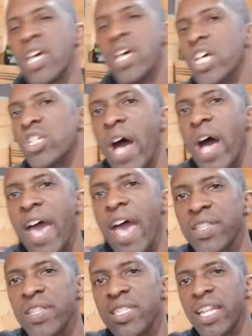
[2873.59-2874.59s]
So I
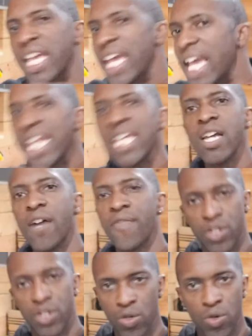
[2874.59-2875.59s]
haven't done any of the
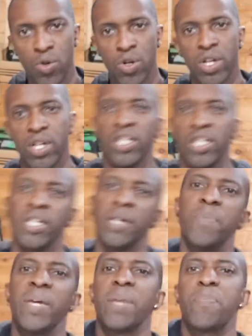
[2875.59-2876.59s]
new
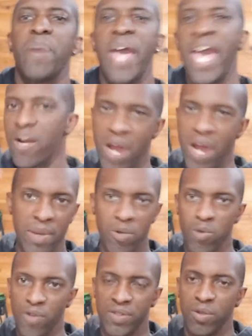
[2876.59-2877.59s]
big panoramic
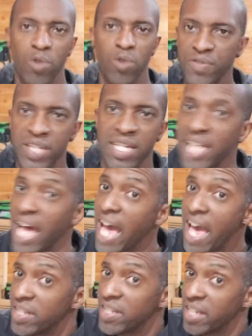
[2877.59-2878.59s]
roof Tesla. I
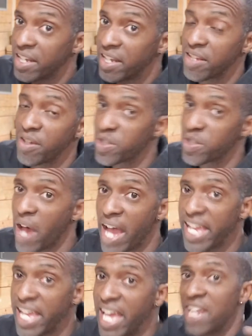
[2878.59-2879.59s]
haven't done any of those, so
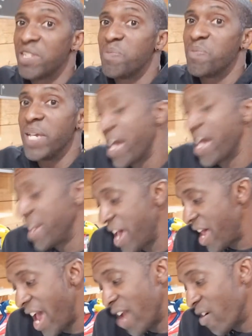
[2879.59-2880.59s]
I can't even speak on
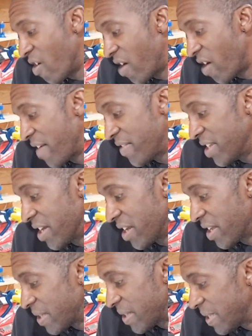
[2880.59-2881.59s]
that at all. I haven't done it.
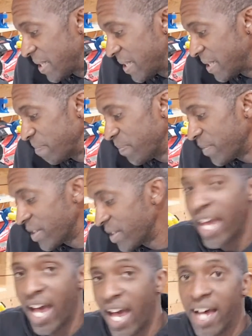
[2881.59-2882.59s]
Yeah.